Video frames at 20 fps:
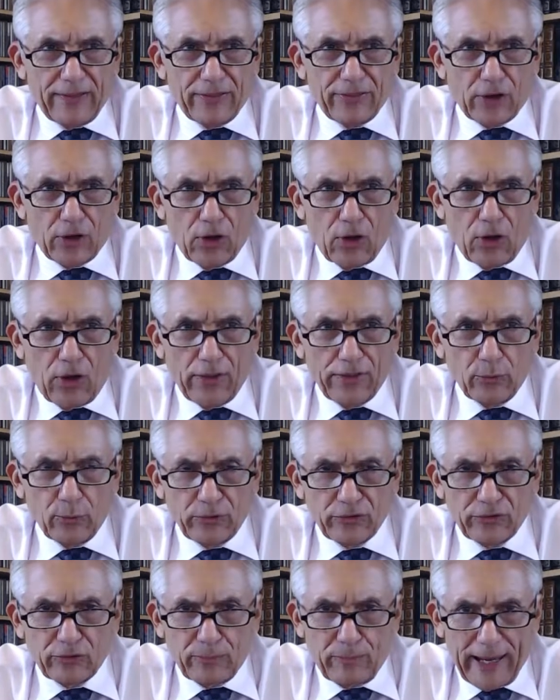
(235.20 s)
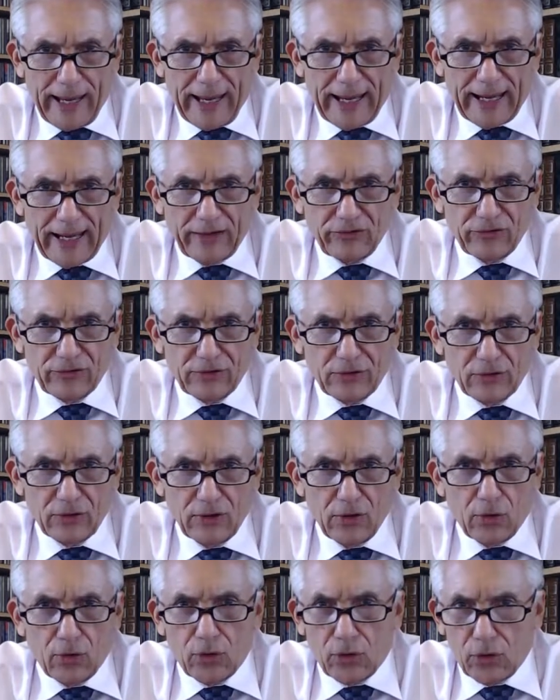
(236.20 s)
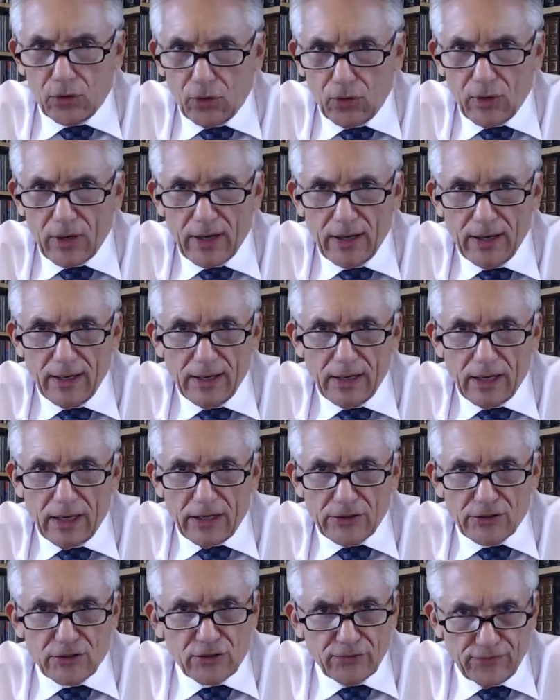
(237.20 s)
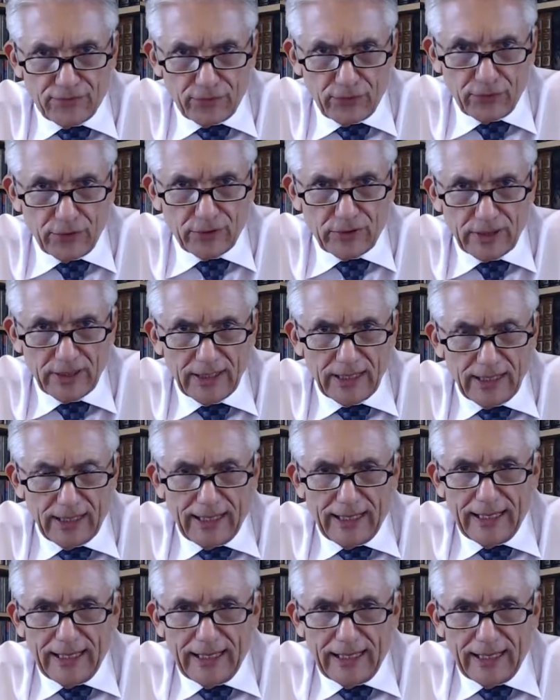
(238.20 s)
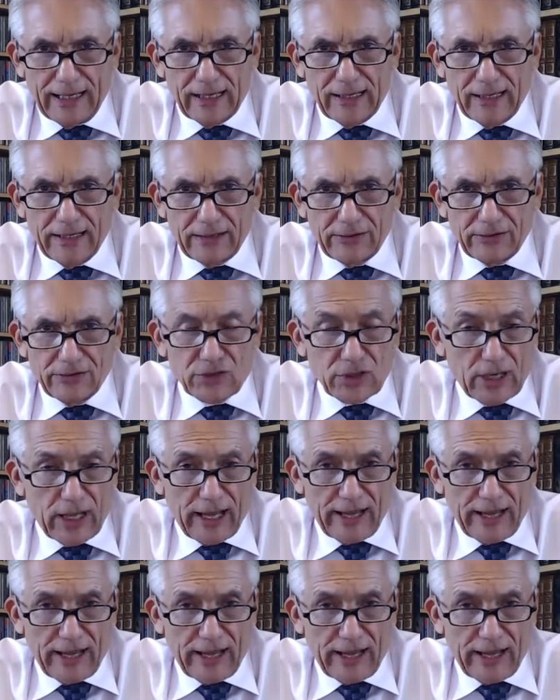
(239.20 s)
the law that was passed, Chok HaShavut, on July